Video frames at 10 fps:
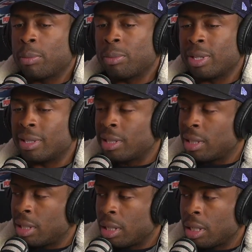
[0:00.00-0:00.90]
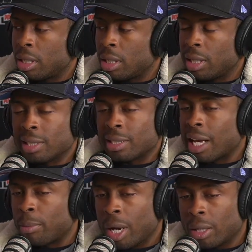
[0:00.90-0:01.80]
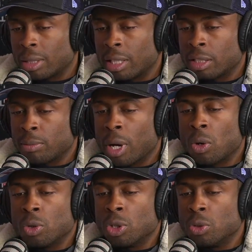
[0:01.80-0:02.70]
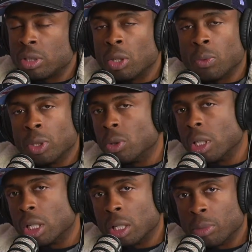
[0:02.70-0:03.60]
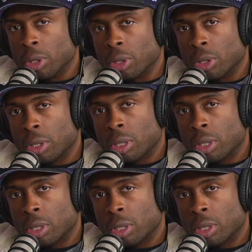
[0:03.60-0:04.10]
But it's not about that. It's about who you see when you look in the mirror.